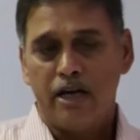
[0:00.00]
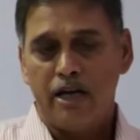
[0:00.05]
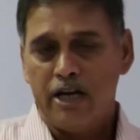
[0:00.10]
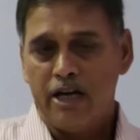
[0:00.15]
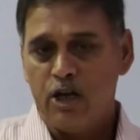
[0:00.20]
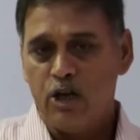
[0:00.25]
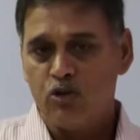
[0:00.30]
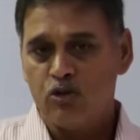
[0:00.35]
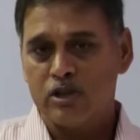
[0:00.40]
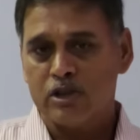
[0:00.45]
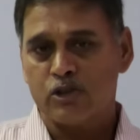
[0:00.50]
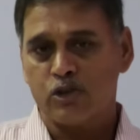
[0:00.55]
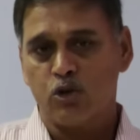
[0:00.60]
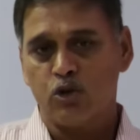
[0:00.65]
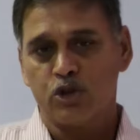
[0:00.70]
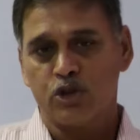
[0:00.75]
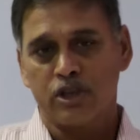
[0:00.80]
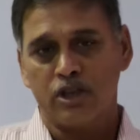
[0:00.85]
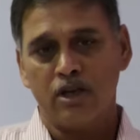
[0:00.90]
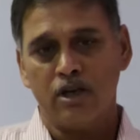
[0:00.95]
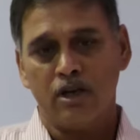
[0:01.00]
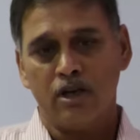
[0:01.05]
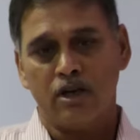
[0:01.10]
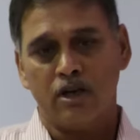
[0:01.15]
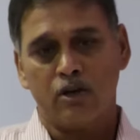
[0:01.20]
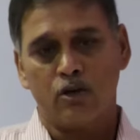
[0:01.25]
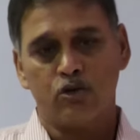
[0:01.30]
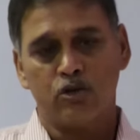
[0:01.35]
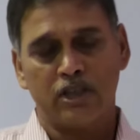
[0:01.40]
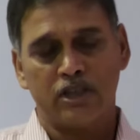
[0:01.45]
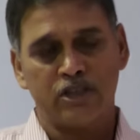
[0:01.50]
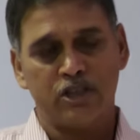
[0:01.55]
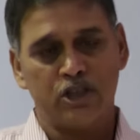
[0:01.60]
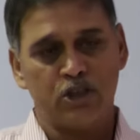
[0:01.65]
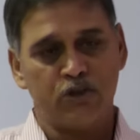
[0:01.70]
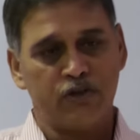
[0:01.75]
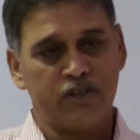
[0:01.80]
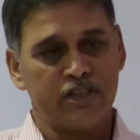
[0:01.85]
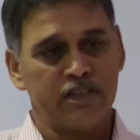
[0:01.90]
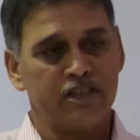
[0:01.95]
individual solution to the
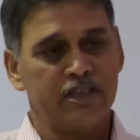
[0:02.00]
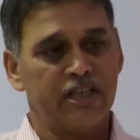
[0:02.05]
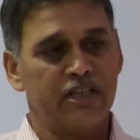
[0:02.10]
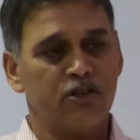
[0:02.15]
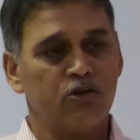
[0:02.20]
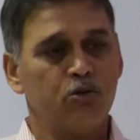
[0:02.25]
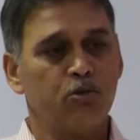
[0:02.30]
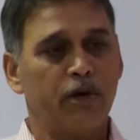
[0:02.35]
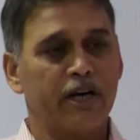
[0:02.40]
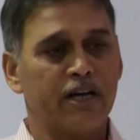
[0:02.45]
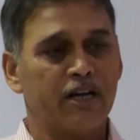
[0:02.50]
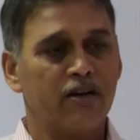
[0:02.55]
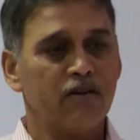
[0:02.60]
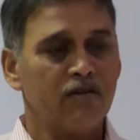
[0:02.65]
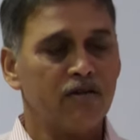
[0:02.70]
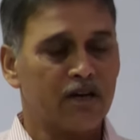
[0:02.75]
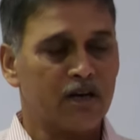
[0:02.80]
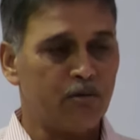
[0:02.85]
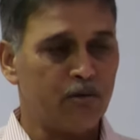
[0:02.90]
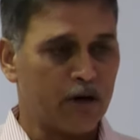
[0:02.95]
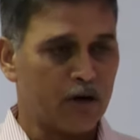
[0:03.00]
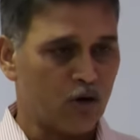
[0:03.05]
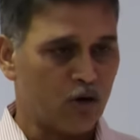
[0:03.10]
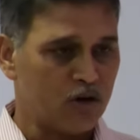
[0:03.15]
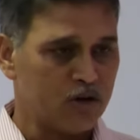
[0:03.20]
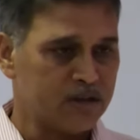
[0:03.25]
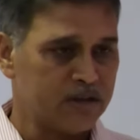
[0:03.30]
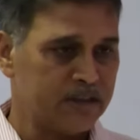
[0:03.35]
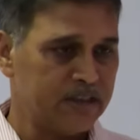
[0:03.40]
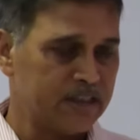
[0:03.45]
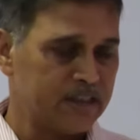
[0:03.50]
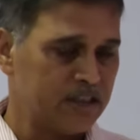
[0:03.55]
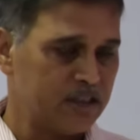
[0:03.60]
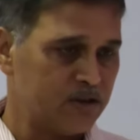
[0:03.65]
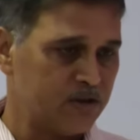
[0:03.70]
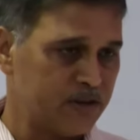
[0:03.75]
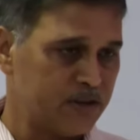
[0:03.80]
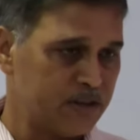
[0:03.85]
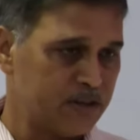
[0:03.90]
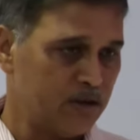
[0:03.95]
situation that you might have come across in that
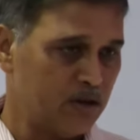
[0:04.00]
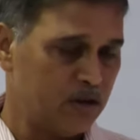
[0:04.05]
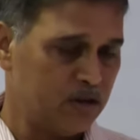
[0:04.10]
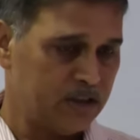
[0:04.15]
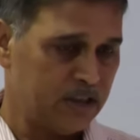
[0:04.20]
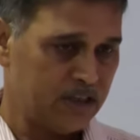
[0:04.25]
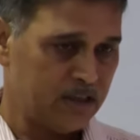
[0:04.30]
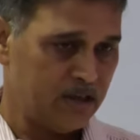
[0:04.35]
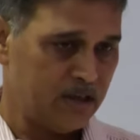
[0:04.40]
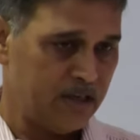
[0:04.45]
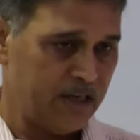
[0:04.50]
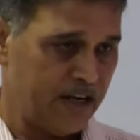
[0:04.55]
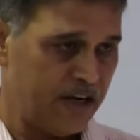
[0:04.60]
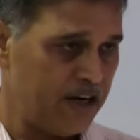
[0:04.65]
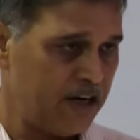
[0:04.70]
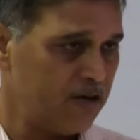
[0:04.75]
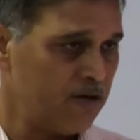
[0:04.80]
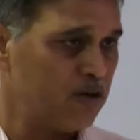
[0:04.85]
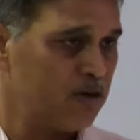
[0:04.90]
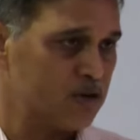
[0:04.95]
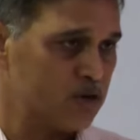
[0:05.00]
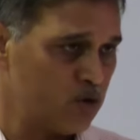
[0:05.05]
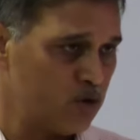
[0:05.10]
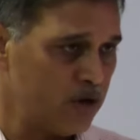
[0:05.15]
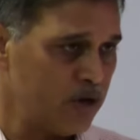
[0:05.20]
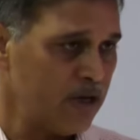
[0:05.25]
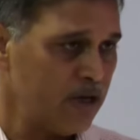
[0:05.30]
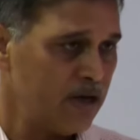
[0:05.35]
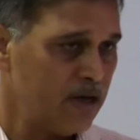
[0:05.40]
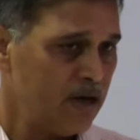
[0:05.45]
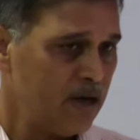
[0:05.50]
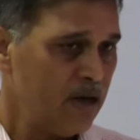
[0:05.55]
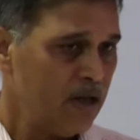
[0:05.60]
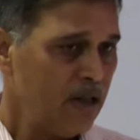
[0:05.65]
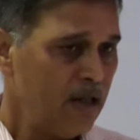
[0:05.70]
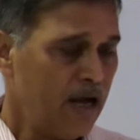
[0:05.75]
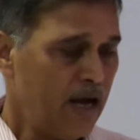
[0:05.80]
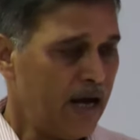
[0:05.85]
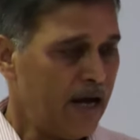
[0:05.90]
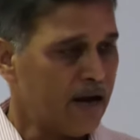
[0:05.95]
situation or that narrative or story,
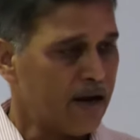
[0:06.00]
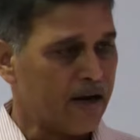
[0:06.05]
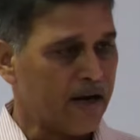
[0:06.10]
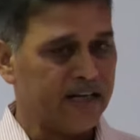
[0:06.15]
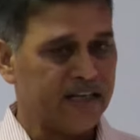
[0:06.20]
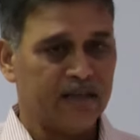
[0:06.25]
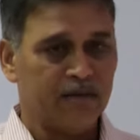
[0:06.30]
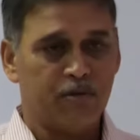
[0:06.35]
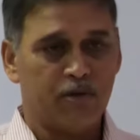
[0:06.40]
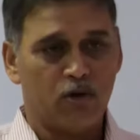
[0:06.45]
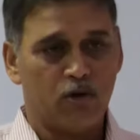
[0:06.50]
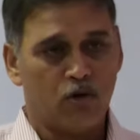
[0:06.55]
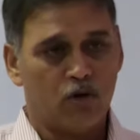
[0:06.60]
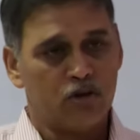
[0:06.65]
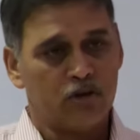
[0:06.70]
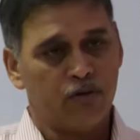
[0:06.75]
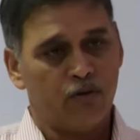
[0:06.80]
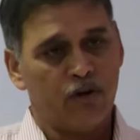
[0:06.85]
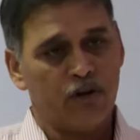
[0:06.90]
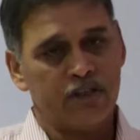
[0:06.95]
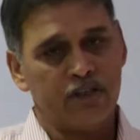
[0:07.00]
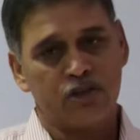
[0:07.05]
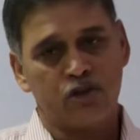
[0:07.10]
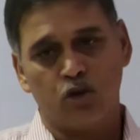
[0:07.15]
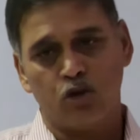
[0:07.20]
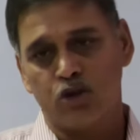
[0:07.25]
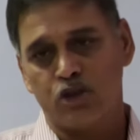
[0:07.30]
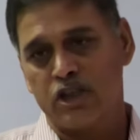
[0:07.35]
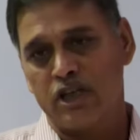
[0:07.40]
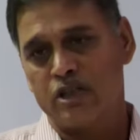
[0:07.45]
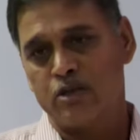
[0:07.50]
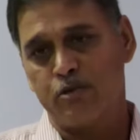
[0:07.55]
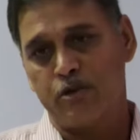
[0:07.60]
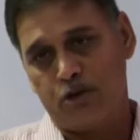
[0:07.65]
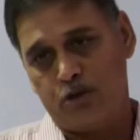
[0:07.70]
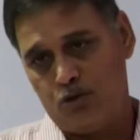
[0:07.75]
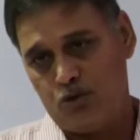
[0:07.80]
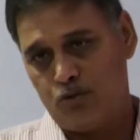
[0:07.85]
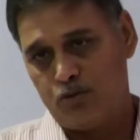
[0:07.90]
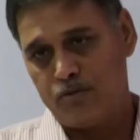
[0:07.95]
and write them on the what is the solution as per
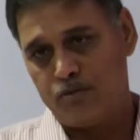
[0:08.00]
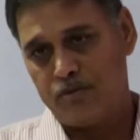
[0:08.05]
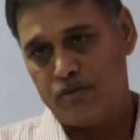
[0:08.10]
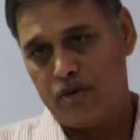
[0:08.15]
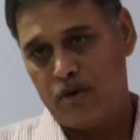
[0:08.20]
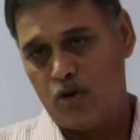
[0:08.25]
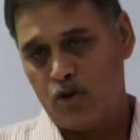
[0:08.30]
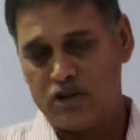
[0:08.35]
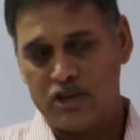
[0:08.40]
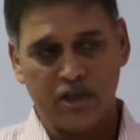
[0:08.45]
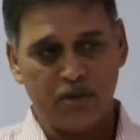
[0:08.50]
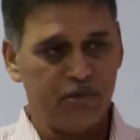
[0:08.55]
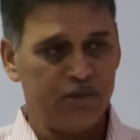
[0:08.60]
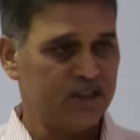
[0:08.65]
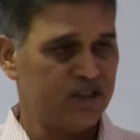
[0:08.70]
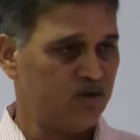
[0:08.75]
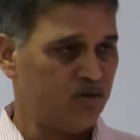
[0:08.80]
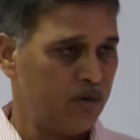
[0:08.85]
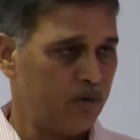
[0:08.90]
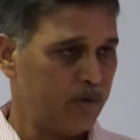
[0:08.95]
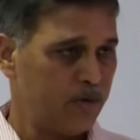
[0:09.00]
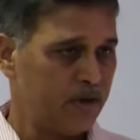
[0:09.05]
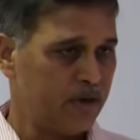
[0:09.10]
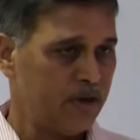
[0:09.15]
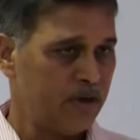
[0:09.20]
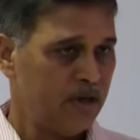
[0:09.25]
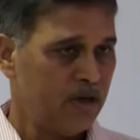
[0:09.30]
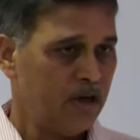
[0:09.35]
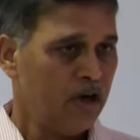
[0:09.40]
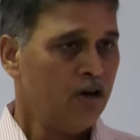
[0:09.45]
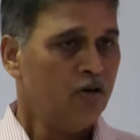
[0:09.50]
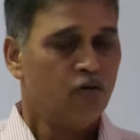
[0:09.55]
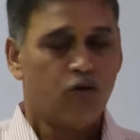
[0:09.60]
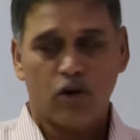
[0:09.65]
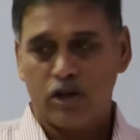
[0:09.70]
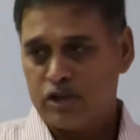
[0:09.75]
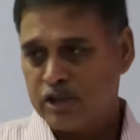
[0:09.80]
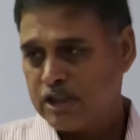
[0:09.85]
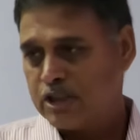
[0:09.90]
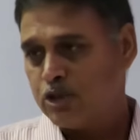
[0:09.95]
you on that piece of paper.
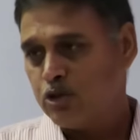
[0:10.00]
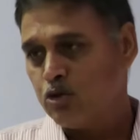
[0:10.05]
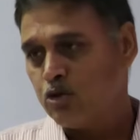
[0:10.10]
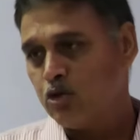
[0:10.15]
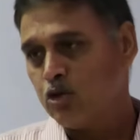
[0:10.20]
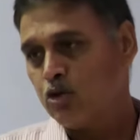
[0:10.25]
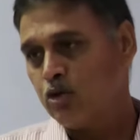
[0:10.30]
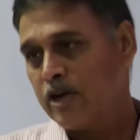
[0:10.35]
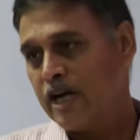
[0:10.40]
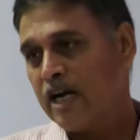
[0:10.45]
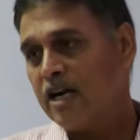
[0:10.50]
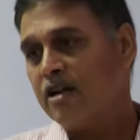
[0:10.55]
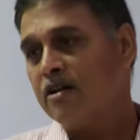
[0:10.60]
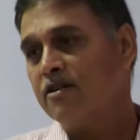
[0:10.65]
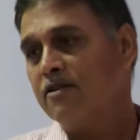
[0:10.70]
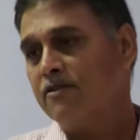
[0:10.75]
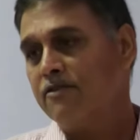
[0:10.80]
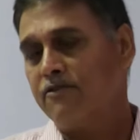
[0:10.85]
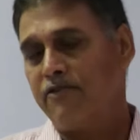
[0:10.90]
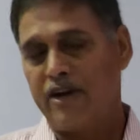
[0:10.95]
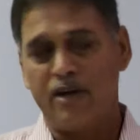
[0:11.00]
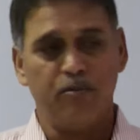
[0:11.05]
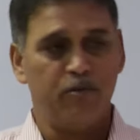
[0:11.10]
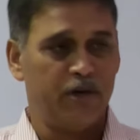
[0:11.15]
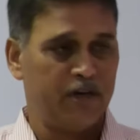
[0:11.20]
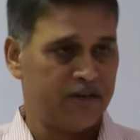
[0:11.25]
For this you are going to get 5